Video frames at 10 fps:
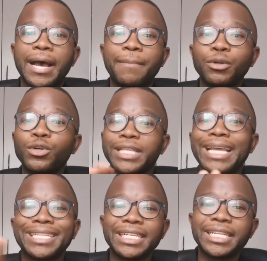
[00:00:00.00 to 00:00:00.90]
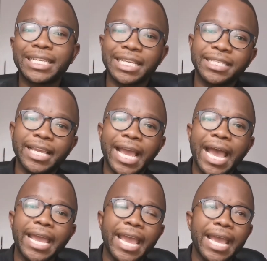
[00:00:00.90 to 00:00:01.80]
because I did, as I say,
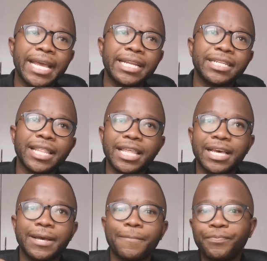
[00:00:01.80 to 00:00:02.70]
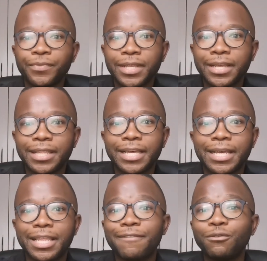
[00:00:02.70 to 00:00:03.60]
I had
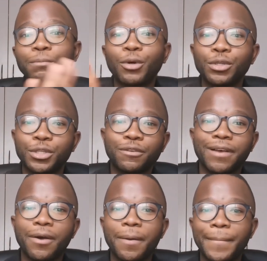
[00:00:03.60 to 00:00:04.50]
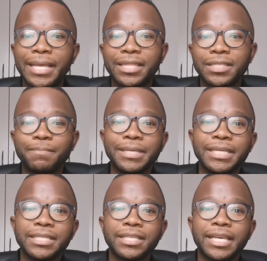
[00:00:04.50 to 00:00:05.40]
the full process of how I made this
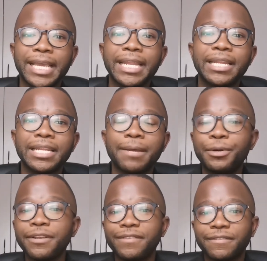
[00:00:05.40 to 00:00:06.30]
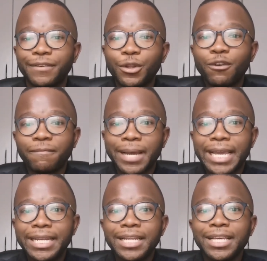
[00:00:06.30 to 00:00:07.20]
piece in a previous video of
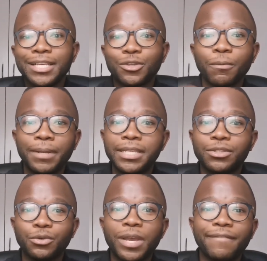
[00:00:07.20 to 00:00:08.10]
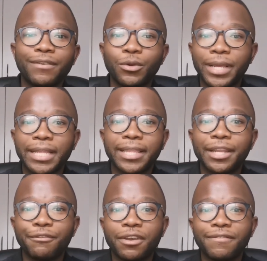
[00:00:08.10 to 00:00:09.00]
mine. So please do have a look at that
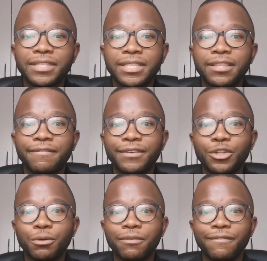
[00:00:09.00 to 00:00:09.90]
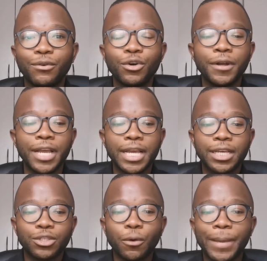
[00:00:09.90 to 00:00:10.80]
if you haven't seen the video before.
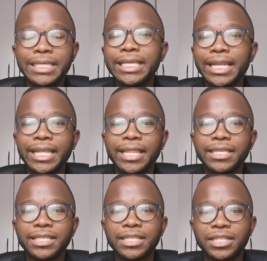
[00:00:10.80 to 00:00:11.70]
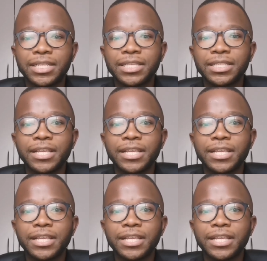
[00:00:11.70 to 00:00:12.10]
So basically this is just